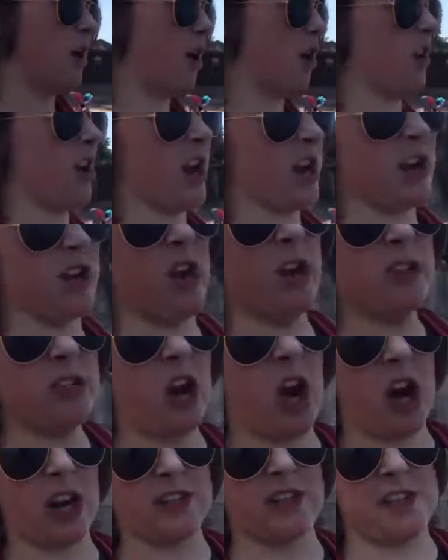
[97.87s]
all right, no
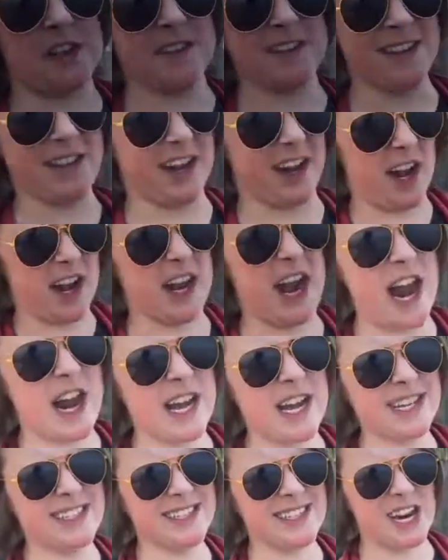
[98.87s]
toxins. The
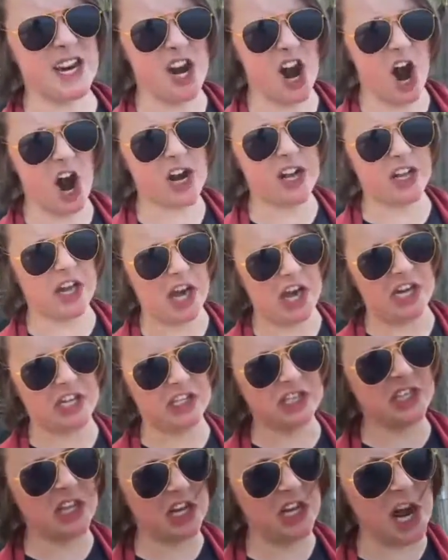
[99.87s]
Canadians did not get
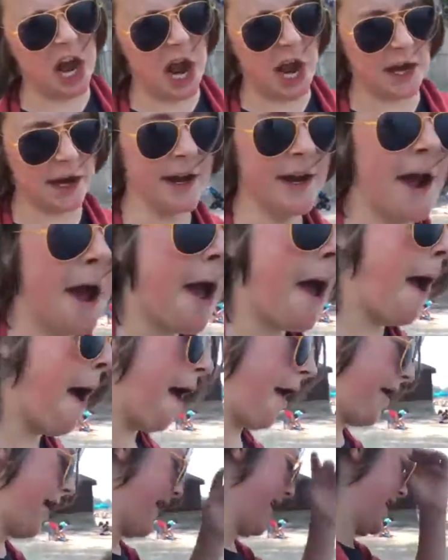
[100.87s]
us today.
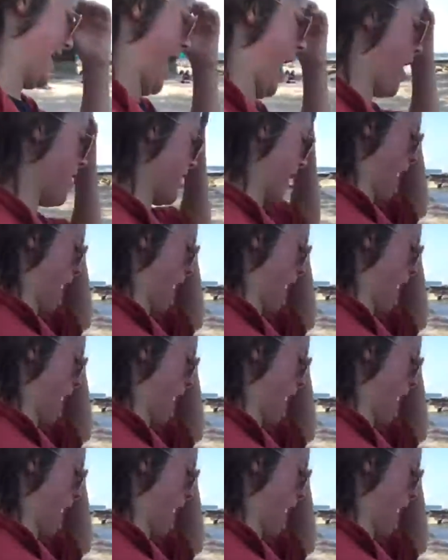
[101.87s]
Alrighty, now